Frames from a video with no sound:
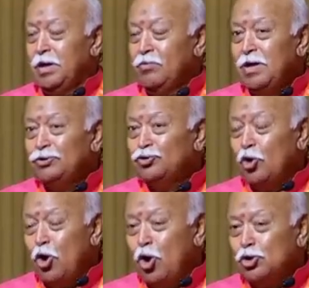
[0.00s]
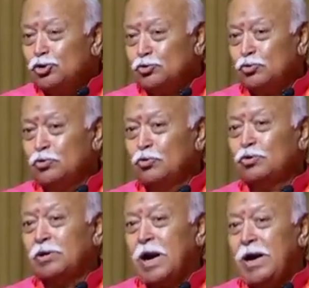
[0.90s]
Even those
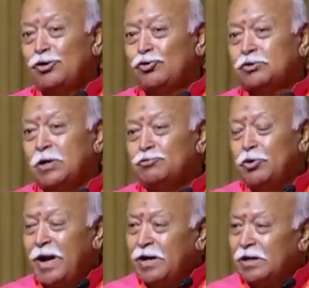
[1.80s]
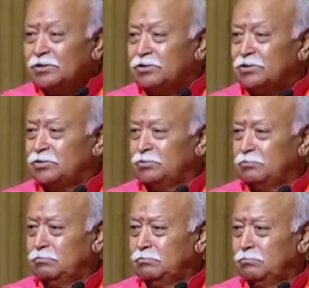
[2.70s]
who tried to subjugate
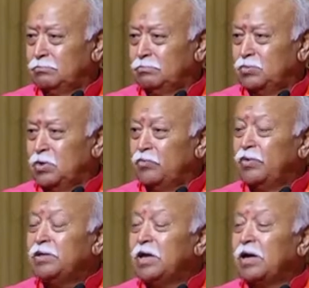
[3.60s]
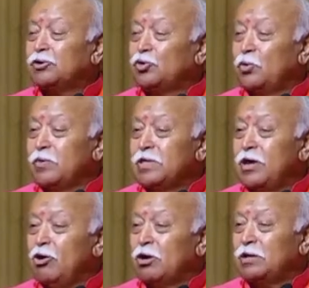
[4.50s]
us with their Asur
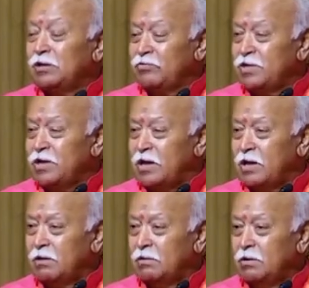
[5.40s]
Vijay or Dhana Vijay,